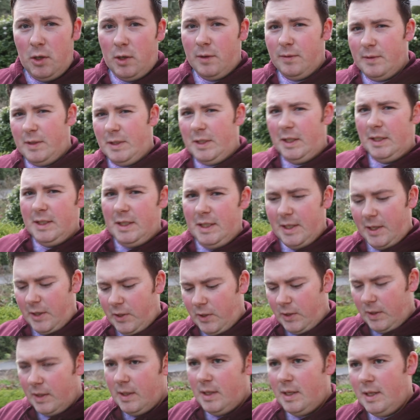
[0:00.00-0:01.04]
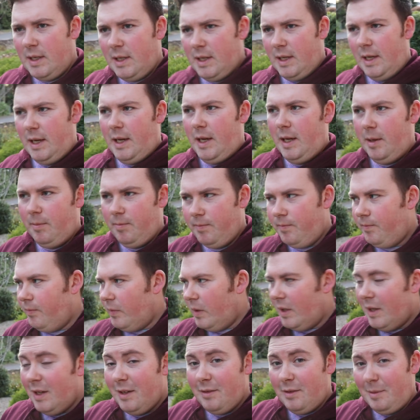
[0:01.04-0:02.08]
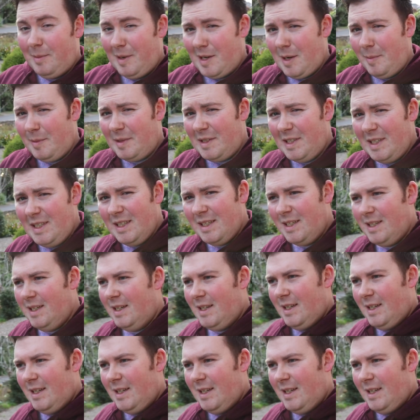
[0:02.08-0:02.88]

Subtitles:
Off to Dundee now, for my cup of tea.